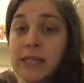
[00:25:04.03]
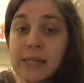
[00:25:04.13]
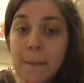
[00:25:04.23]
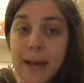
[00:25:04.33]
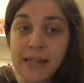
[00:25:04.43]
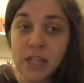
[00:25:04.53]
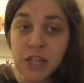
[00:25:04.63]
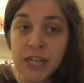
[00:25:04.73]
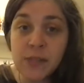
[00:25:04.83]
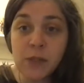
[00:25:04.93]
some
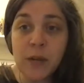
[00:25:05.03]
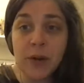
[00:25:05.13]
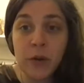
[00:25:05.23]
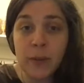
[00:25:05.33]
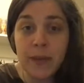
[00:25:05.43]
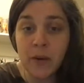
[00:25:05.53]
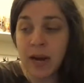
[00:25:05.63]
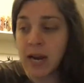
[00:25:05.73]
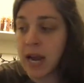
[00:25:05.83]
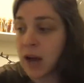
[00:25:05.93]
messages, which I'm going to repeat
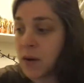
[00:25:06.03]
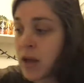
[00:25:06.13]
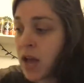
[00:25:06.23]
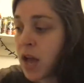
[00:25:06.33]
right now.